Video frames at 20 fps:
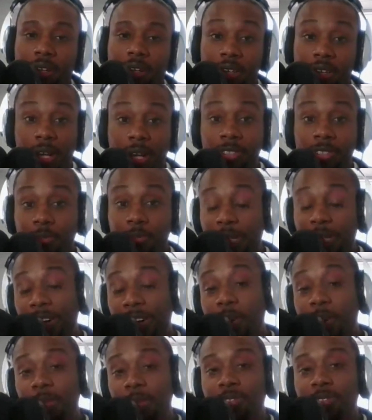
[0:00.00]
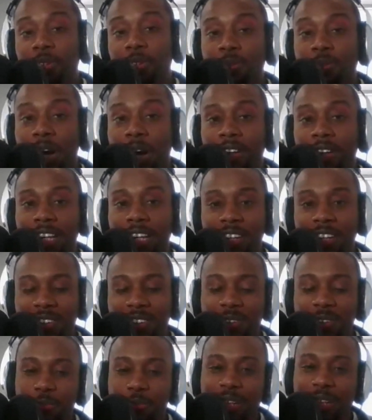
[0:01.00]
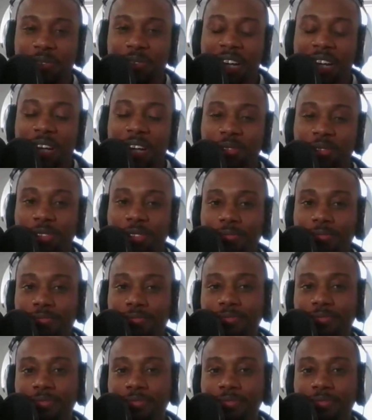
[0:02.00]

And those who've been homeless for a while, like, oh, brand new couch.